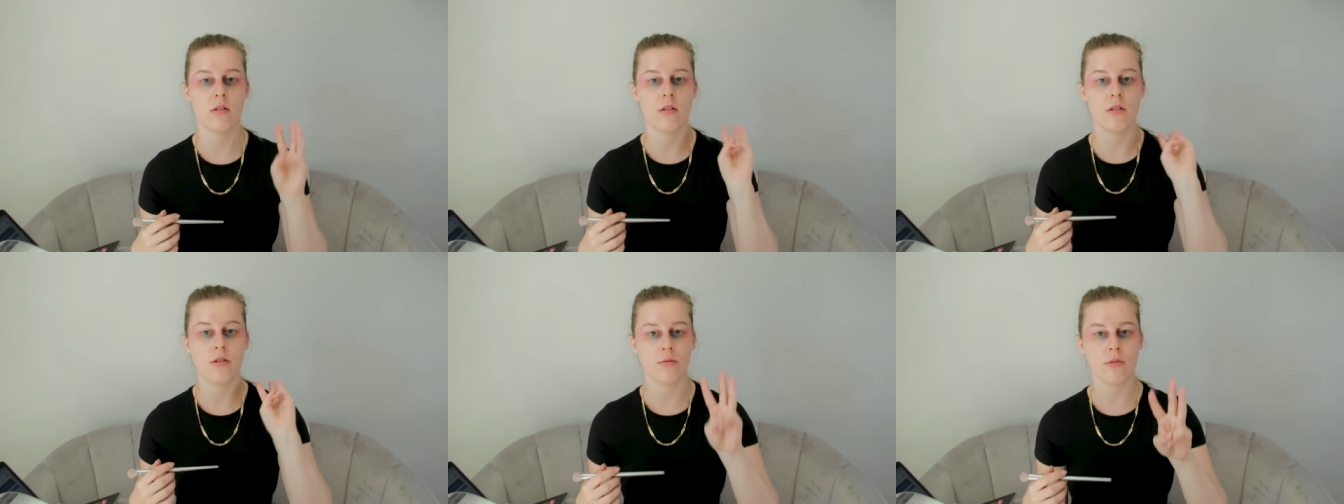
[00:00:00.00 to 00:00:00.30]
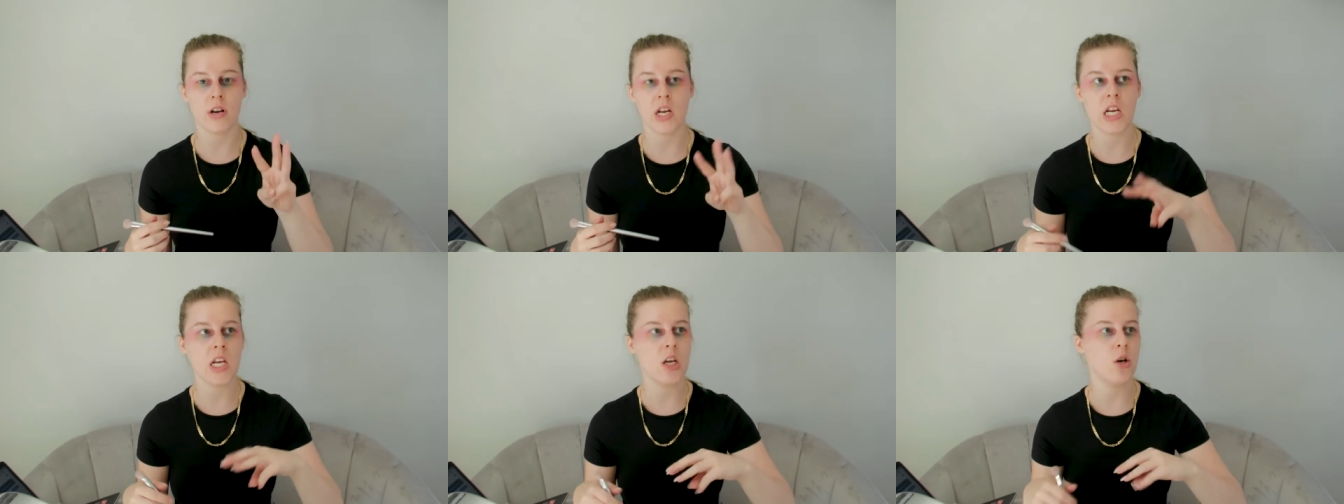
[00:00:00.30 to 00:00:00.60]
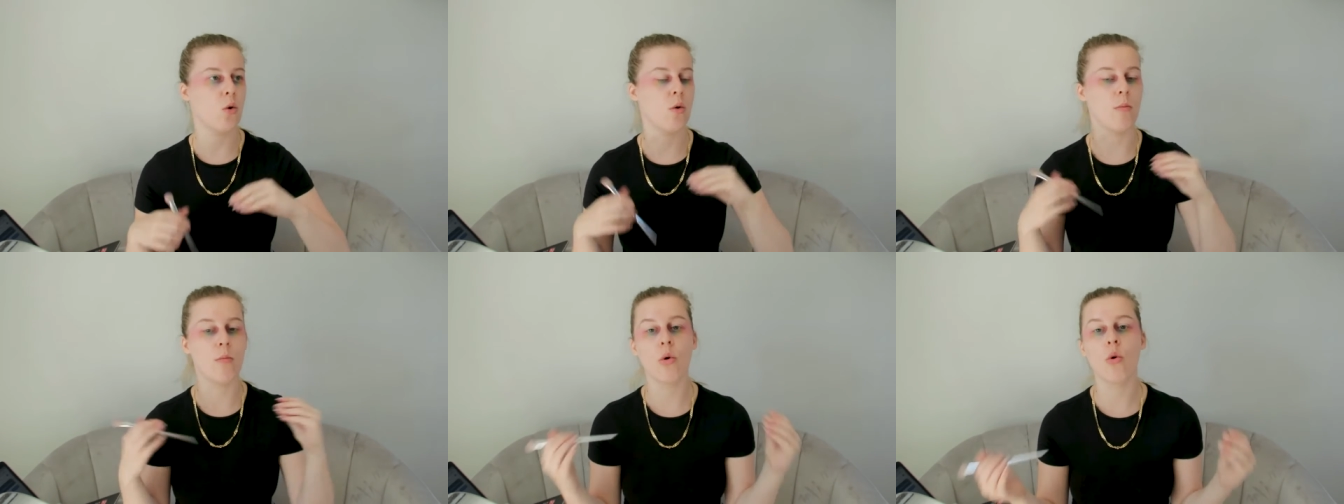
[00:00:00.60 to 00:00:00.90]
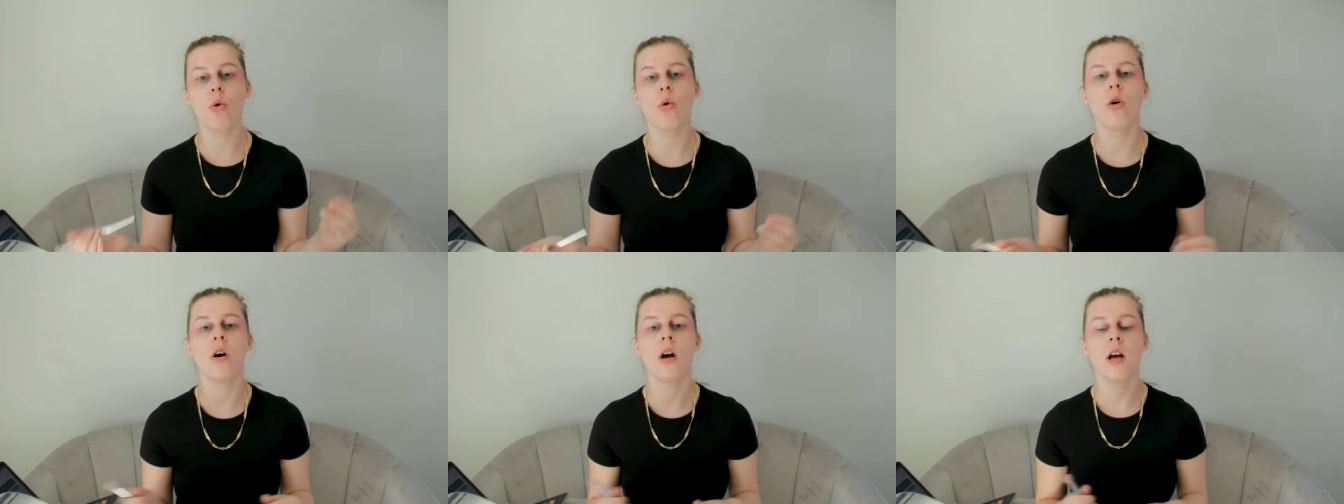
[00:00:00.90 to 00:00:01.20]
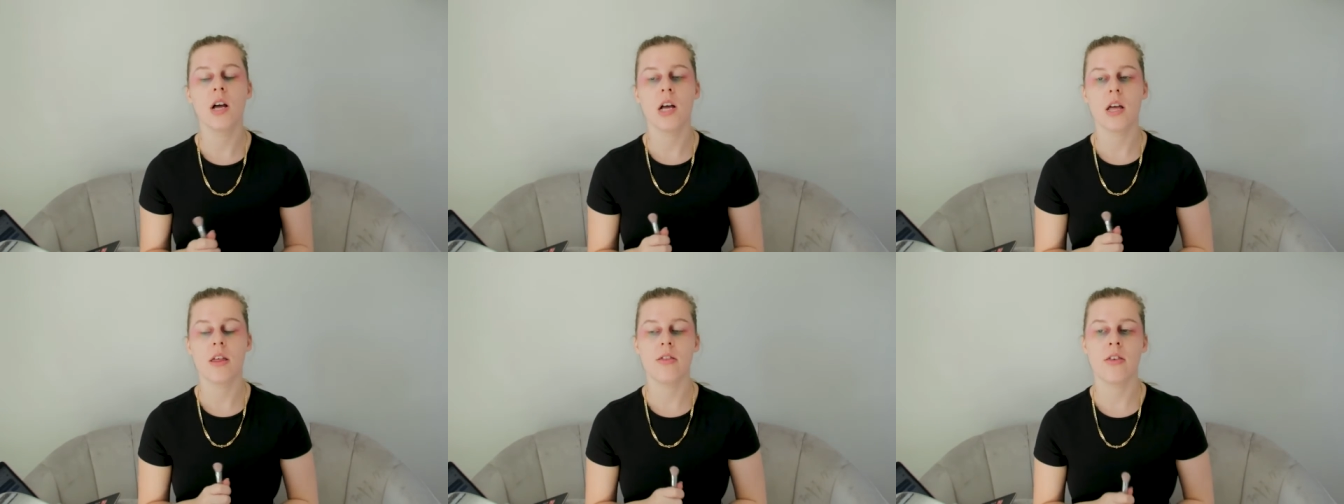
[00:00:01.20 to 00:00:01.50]
three or more
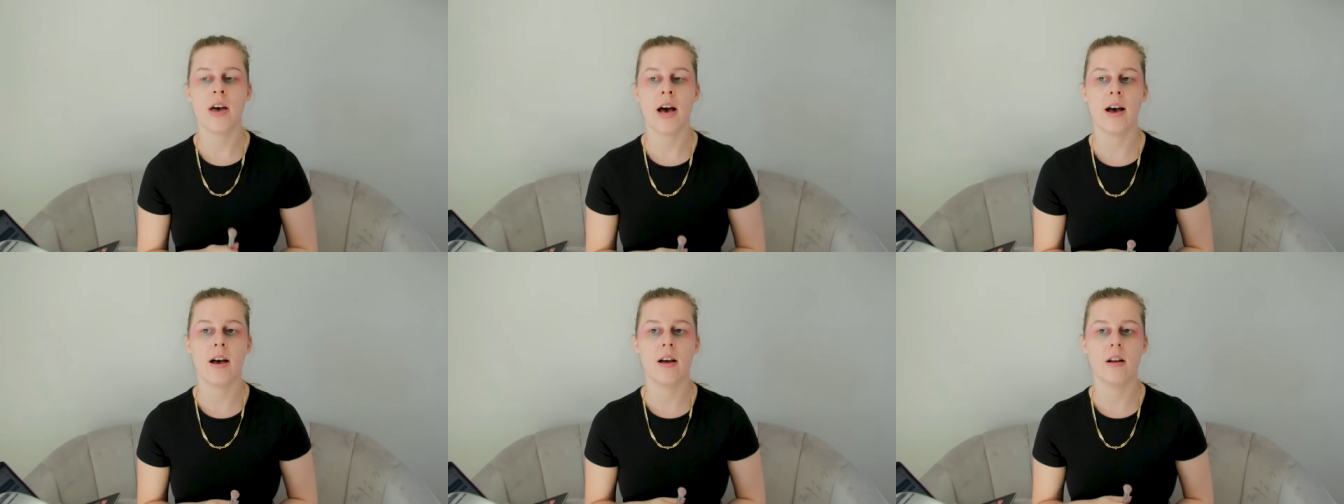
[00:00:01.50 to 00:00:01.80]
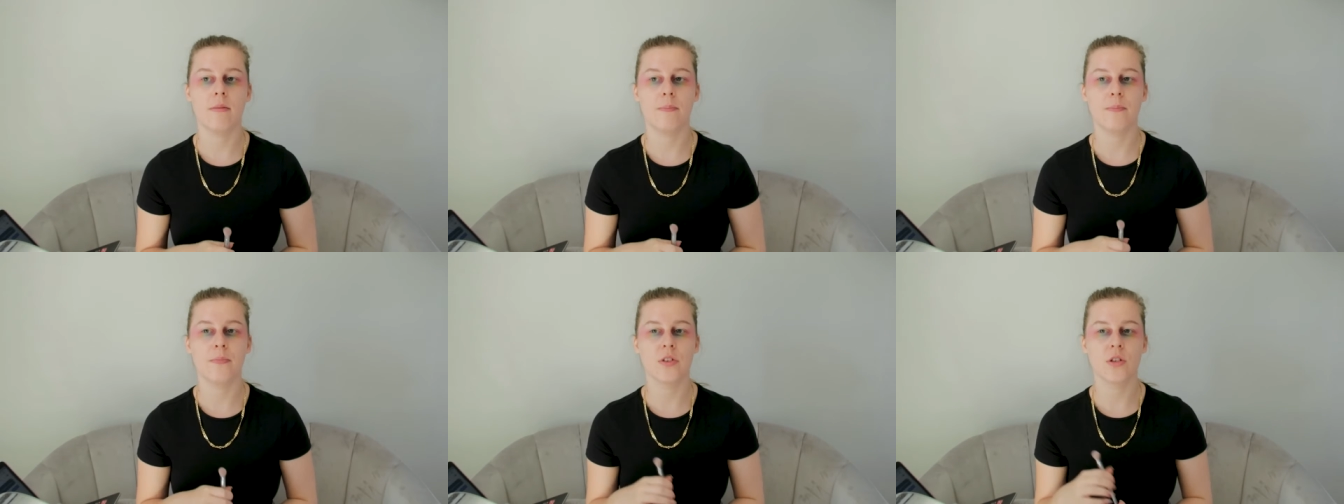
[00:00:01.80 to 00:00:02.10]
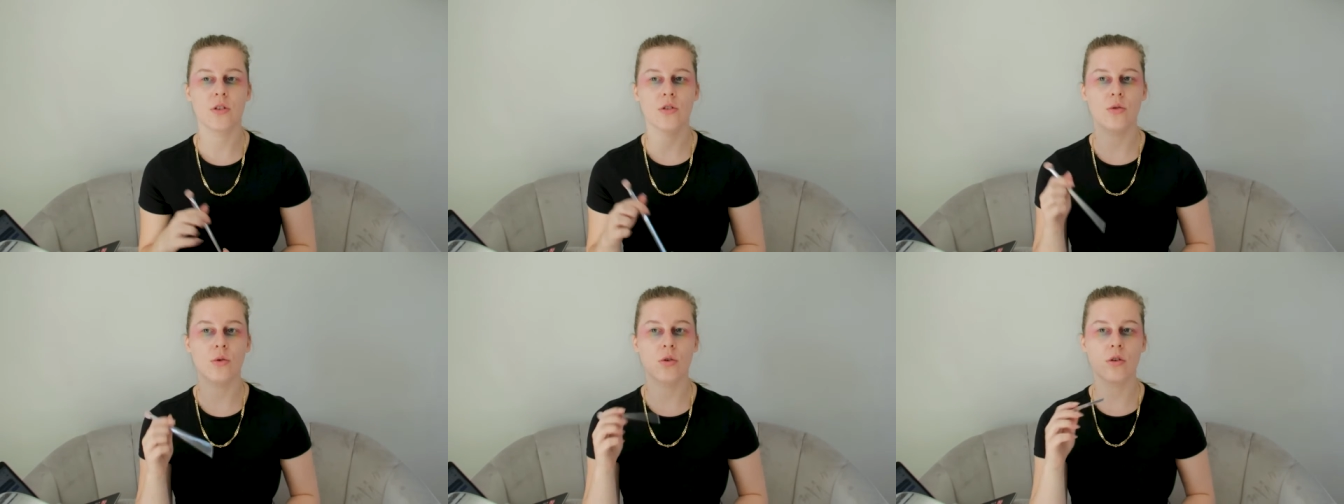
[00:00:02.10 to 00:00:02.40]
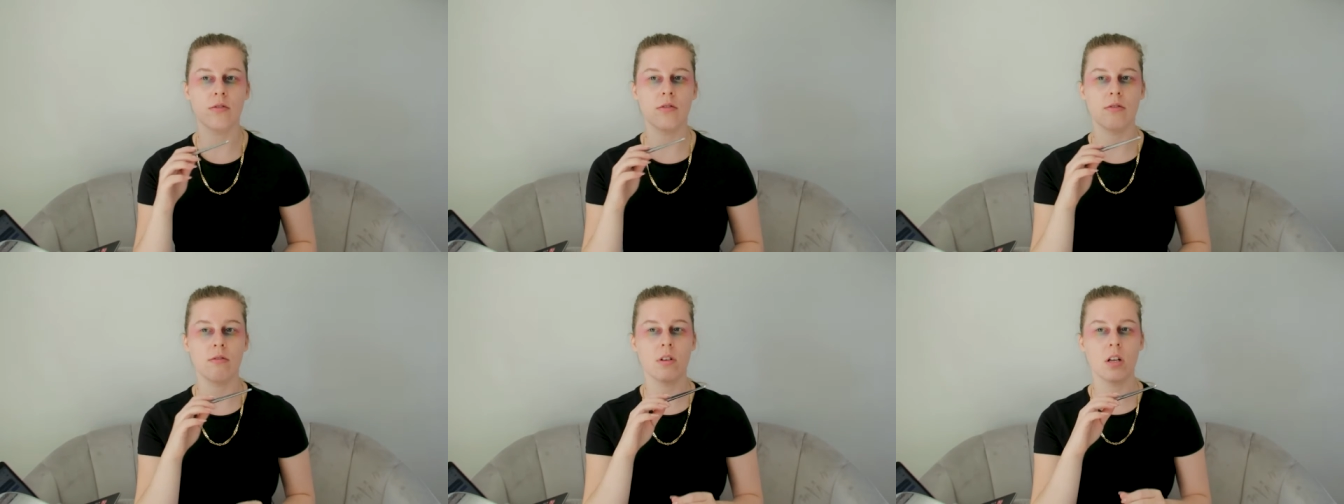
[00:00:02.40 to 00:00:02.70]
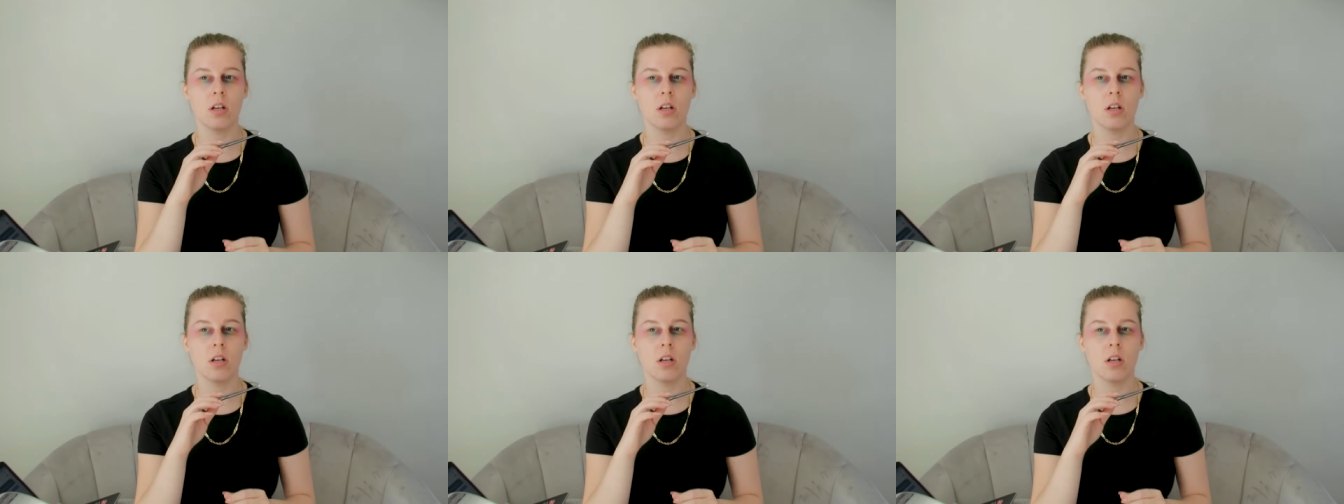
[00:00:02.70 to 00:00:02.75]
that sort of